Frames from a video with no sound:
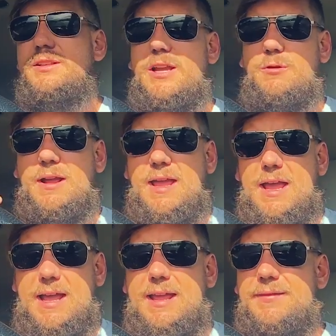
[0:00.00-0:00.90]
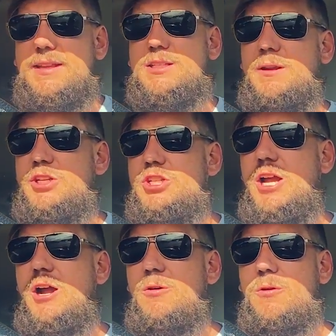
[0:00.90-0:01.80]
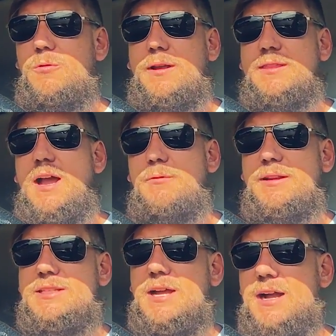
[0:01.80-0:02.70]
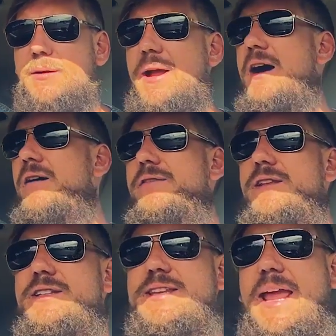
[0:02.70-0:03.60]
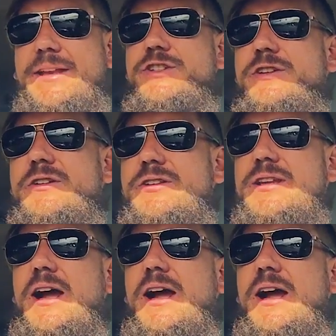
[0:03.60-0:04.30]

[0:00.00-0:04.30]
So, in this week's show, we thought we'd talk about the dangers